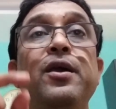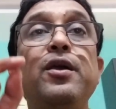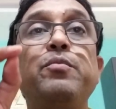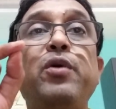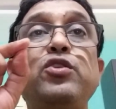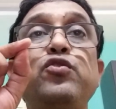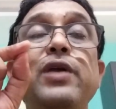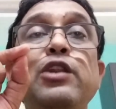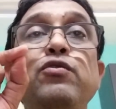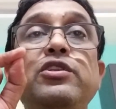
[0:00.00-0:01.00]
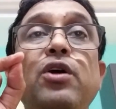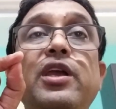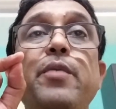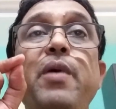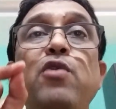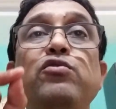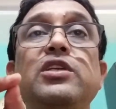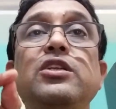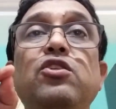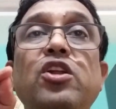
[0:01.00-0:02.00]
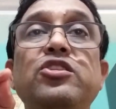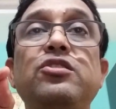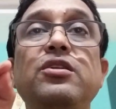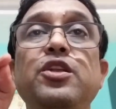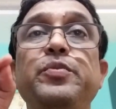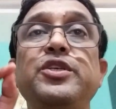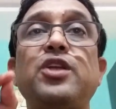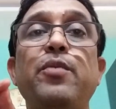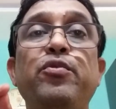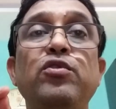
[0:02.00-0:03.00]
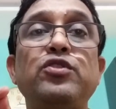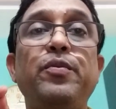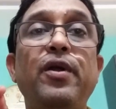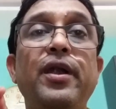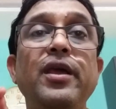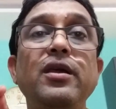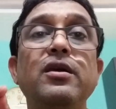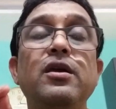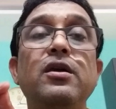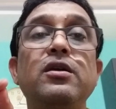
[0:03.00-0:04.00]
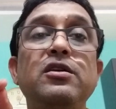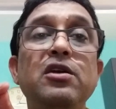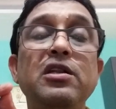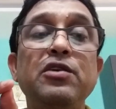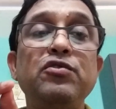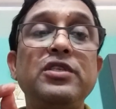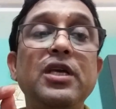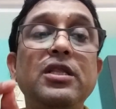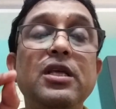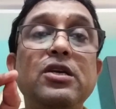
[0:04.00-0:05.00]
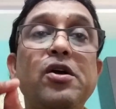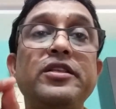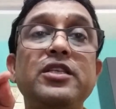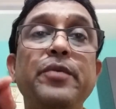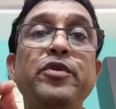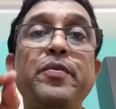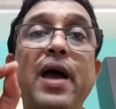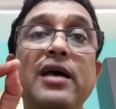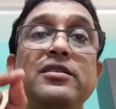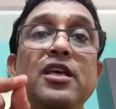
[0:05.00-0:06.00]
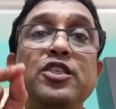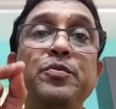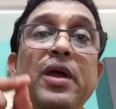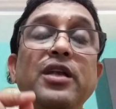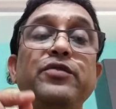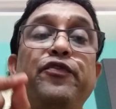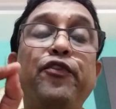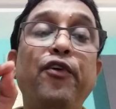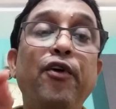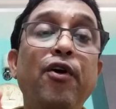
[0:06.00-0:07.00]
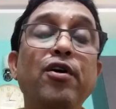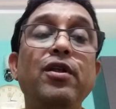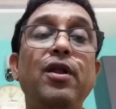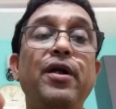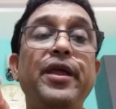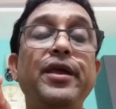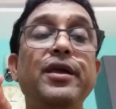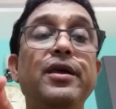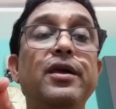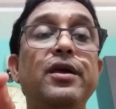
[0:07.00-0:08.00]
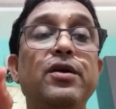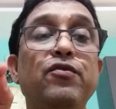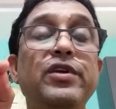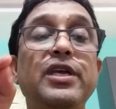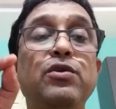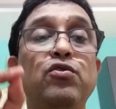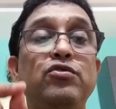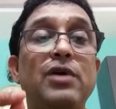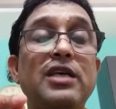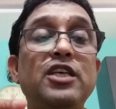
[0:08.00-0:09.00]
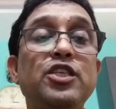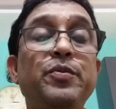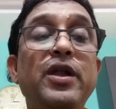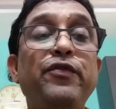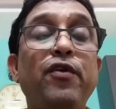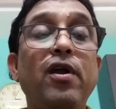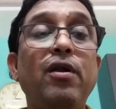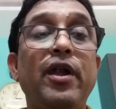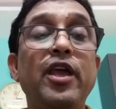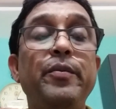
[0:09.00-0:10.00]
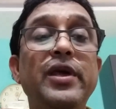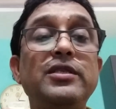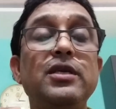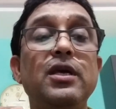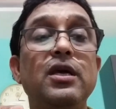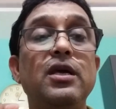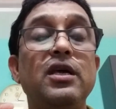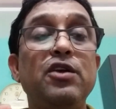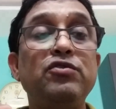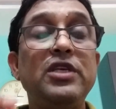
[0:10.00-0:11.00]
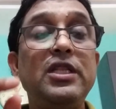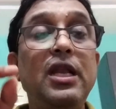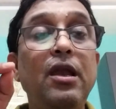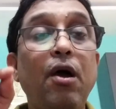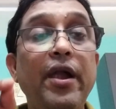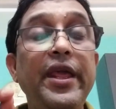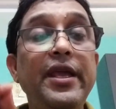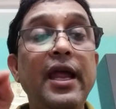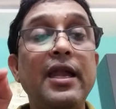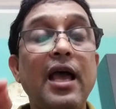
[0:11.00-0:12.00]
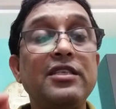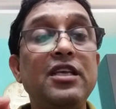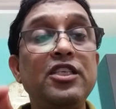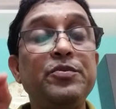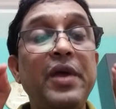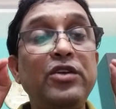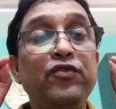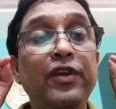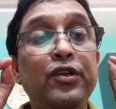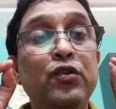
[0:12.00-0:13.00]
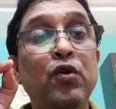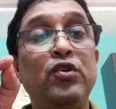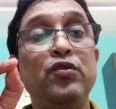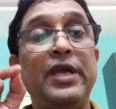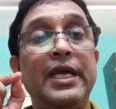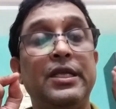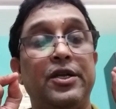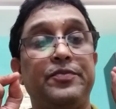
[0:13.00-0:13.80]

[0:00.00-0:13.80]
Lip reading: But when we talk about in constructivist approach of learning, here you see the concept of assessment for learning we use. Assessment for learning means, you see, the learning and assessment will go together.